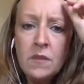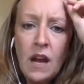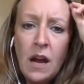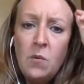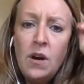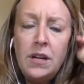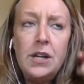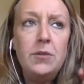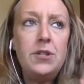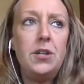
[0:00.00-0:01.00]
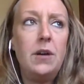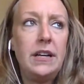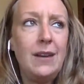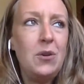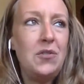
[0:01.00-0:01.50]
I want you to,
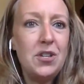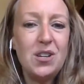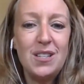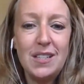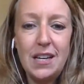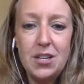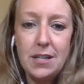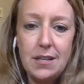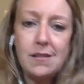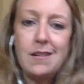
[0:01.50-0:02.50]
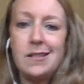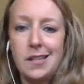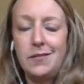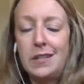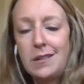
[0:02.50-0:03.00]
again with visualizations, I'll just
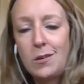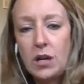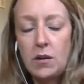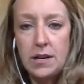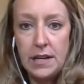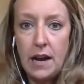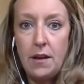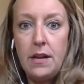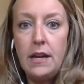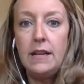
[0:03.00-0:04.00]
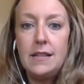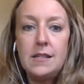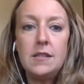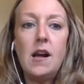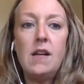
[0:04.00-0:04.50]
give you the quick rundown. This
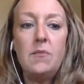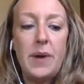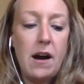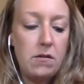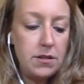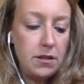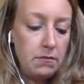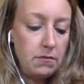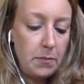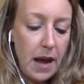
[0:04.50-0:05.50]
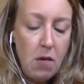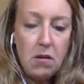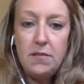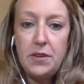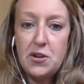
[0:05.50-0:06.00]
is all about the power
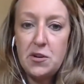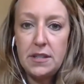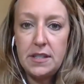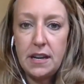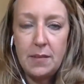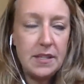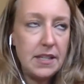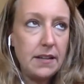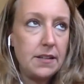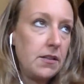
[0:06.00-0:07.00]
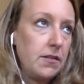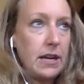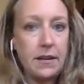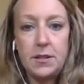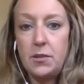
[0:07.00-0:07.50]
of visualization, and I've been saying this every
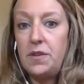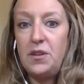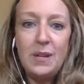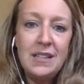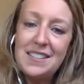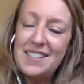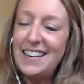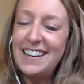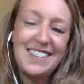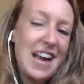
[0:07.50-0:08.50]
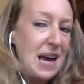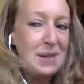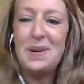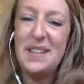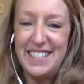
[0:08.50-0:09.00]
day, so if you've been listening, I
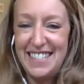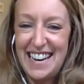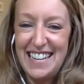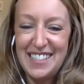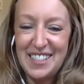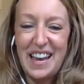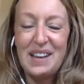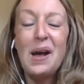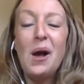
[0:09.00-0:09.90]
apologize, okay?